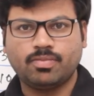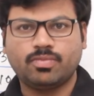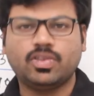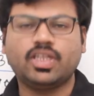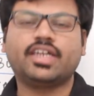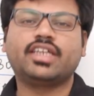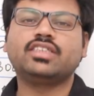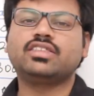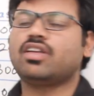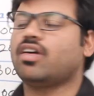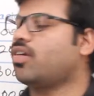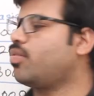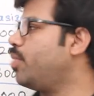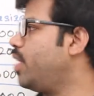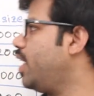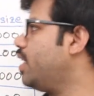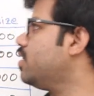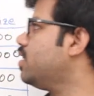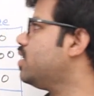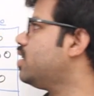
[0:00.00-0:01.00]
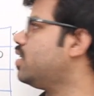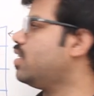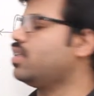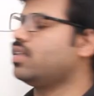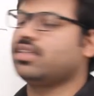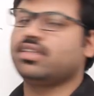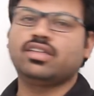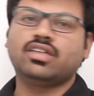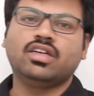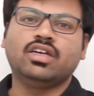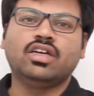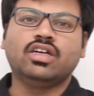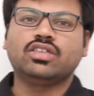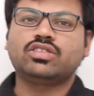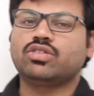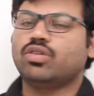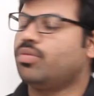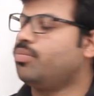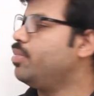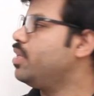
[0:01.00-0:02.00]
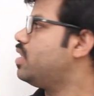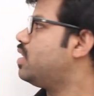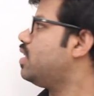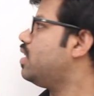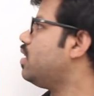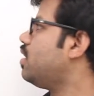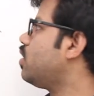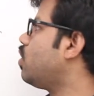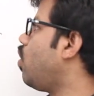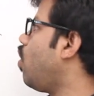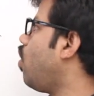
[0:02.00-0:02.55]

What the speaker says: That is normalization. So Mr.